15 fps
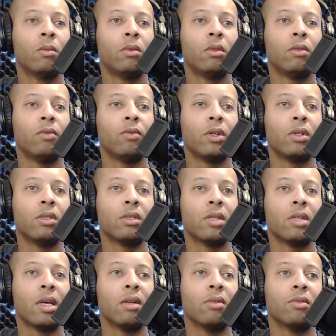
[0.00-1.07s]
Very
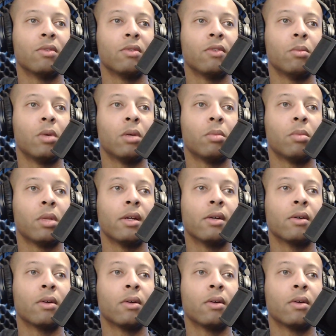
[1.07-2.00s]
sad. He's a football player.